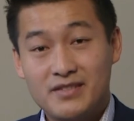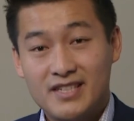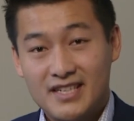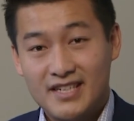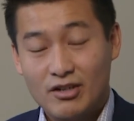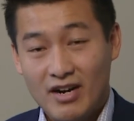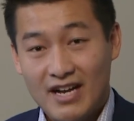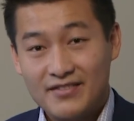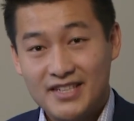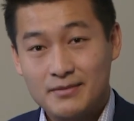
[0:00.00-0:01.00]
tendon
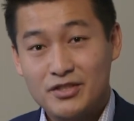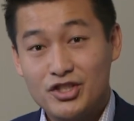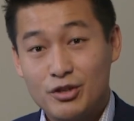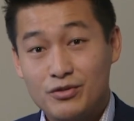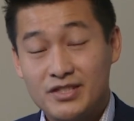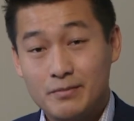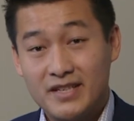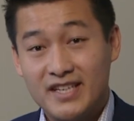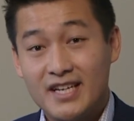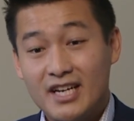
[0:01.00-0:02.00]
graft has been shown to
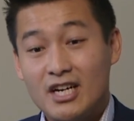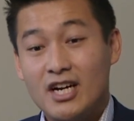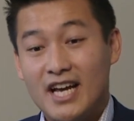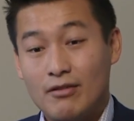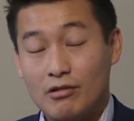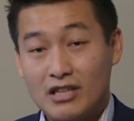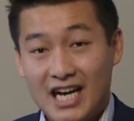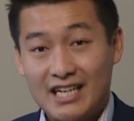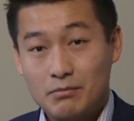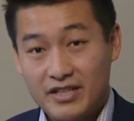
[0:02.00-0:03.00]
be a
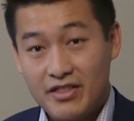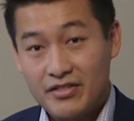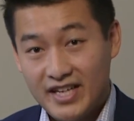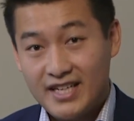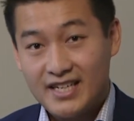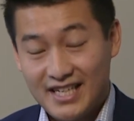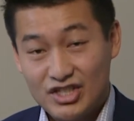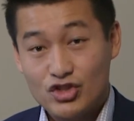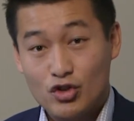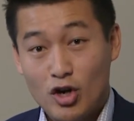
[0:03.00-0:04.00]
reliably thick
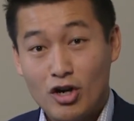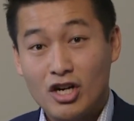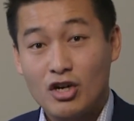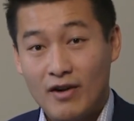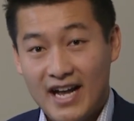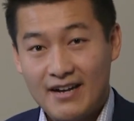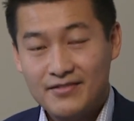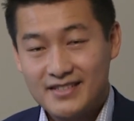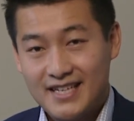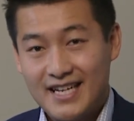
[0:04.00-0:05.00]
and strong
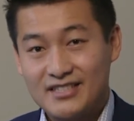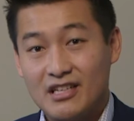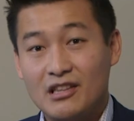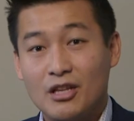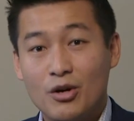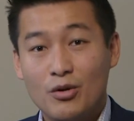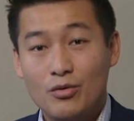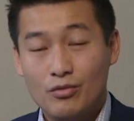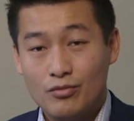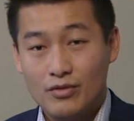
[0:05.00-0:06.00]
graft, has
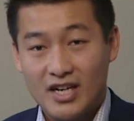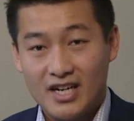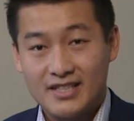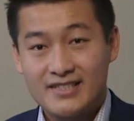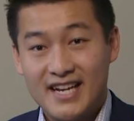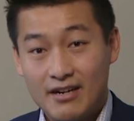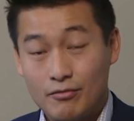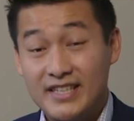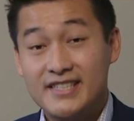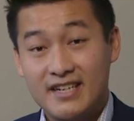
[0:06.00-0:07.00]
low
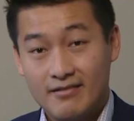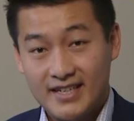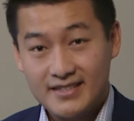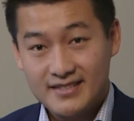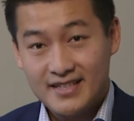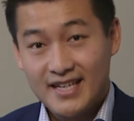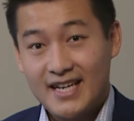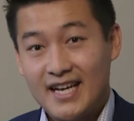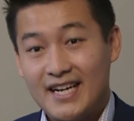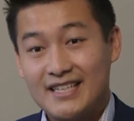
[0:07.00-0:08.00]
re-tear rates,
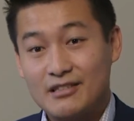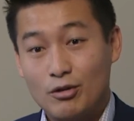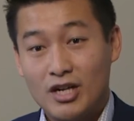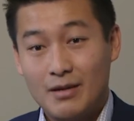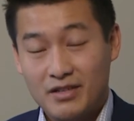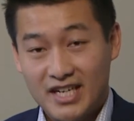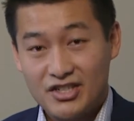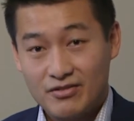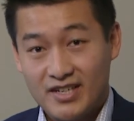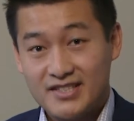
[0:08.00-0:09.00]
and has low
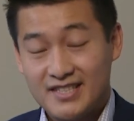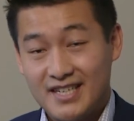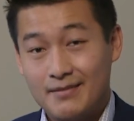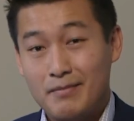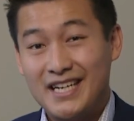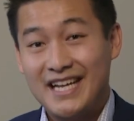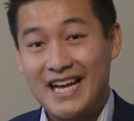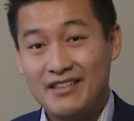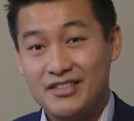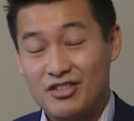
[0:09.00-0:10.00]
complication rates, and many
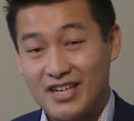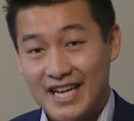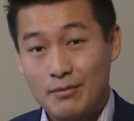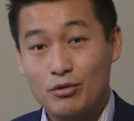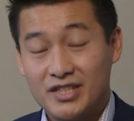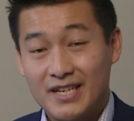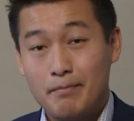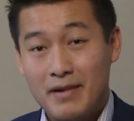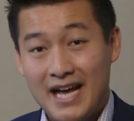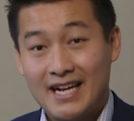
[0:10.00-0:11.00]
athletes are able to
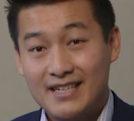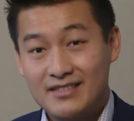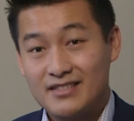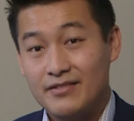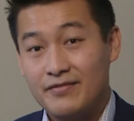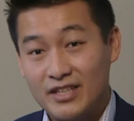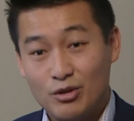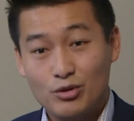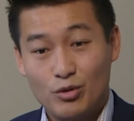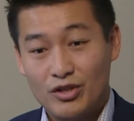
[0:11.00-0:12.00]
get back to the
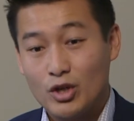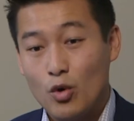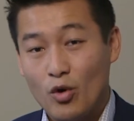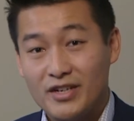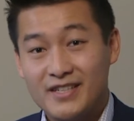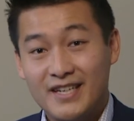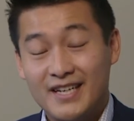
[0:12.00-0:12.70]
field or the court